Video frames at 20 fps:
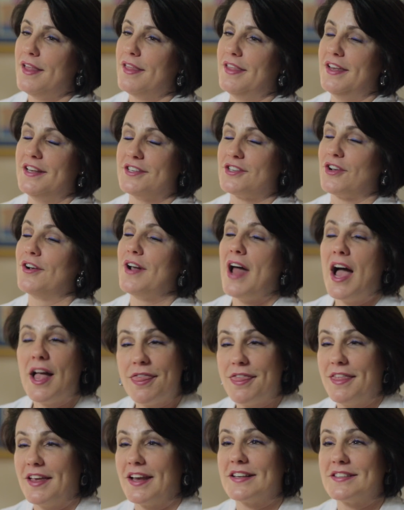These are
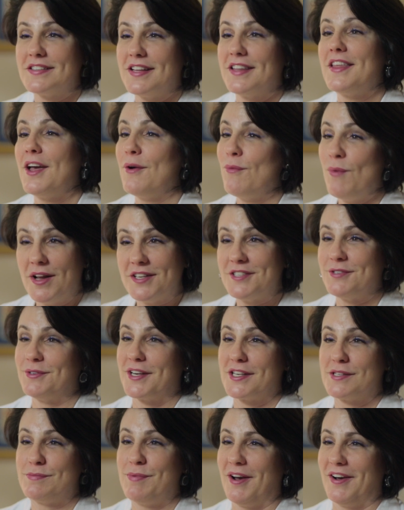not things that they want to
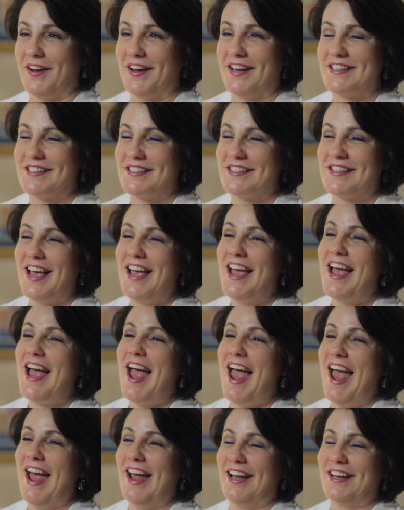experience.
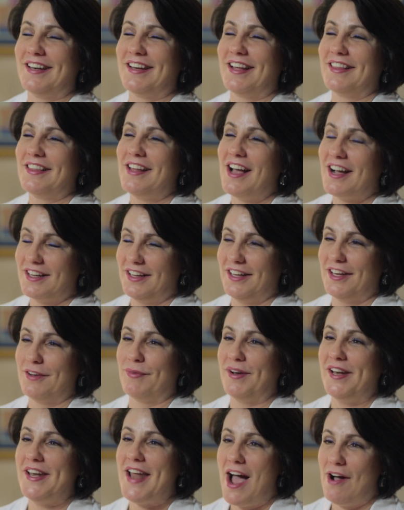And luckily,
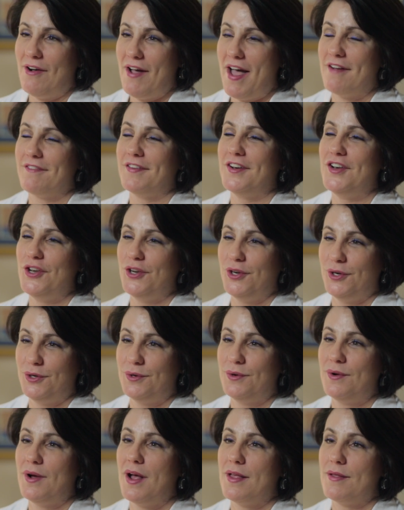we now have a
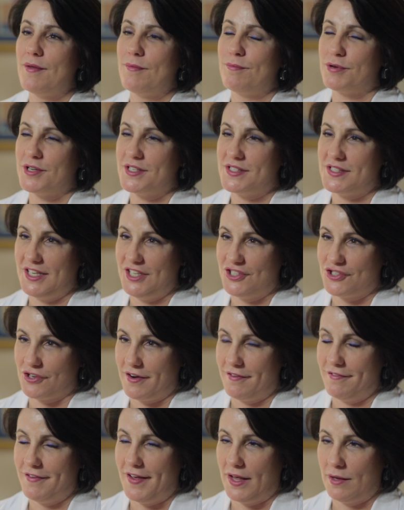new procedure
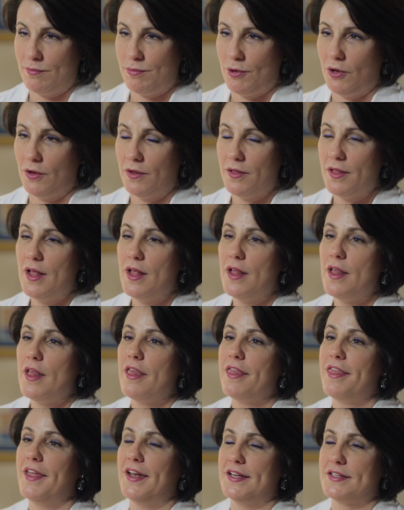available
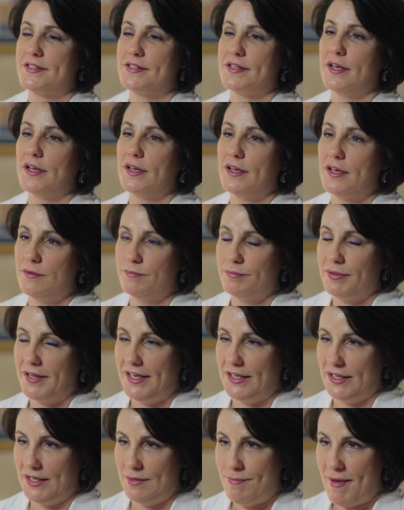that is
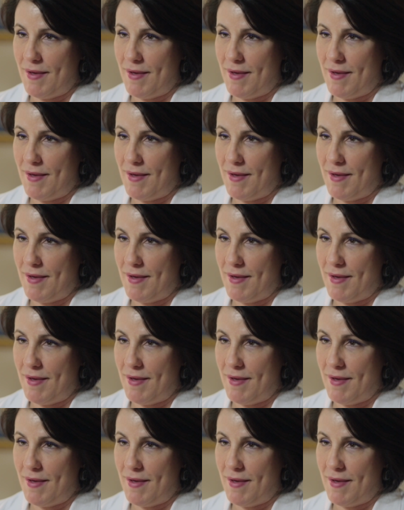completely